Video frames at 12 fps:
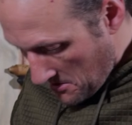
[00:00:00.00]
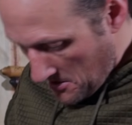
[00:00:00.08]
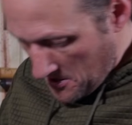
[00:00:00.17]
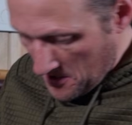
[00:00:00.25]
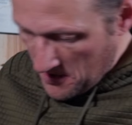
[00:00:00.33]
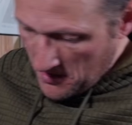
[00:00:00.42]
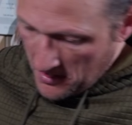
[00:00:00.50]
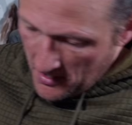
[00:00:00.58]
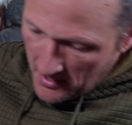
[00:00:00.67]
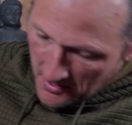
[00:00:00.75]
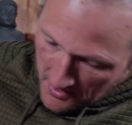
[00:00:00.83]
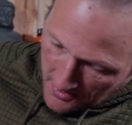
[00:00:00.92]
Oh,
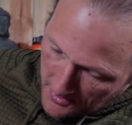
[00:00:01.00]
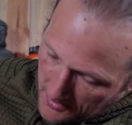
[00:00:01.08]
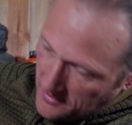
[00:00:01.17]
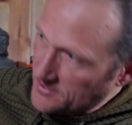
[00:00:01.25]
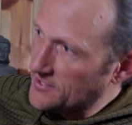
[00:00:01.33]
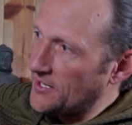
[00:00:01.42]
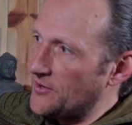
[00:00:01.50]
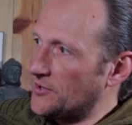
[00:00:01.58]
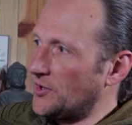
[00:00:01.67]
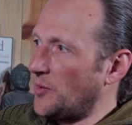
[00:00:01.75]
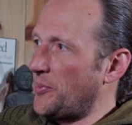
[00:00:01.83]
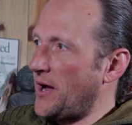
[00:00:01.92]

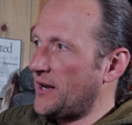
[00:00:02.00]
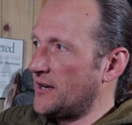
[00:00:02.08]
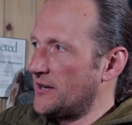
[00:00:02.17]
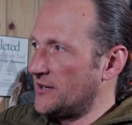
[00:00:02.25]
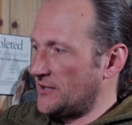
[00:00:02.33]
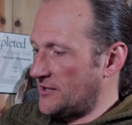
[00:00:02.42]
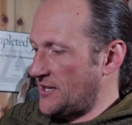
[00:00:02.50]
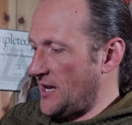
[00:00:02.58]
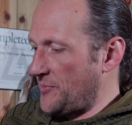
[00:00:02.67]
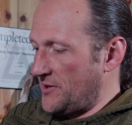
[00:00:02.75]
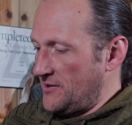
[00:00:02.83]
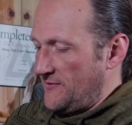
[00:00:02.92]
another little pocket here at the
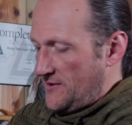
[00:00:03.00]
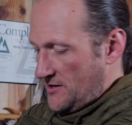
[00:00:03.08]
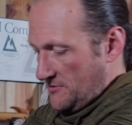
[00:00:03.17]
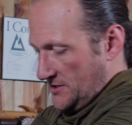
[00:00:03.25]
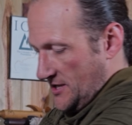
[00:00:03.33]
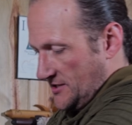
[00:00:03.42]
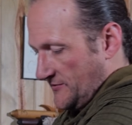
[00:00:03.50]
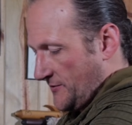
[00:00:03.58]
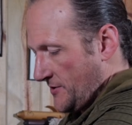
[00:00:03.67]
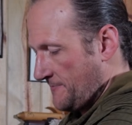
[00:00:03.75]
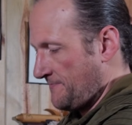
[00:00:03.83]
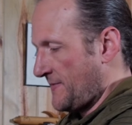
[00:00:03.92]
top. I don't even know what that's
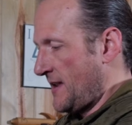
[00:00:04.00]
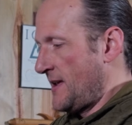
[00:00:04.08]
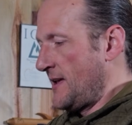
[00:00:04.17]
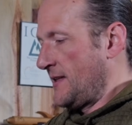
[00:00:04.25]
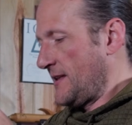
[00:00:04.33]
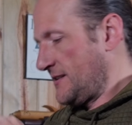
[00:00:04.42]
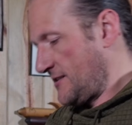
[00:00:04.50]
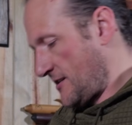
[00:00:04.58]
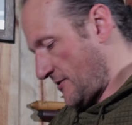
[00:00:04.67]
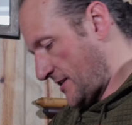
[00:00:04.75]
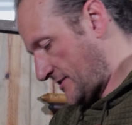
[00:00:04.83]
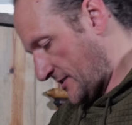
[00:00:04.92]
for. That's an
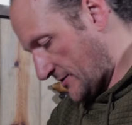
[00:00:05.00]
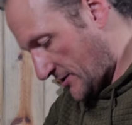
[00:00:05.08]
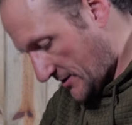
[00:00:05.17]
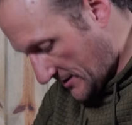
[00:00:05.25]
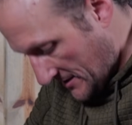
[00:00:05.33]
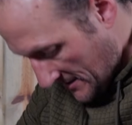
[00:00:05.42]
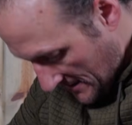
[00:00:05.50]
interesting look.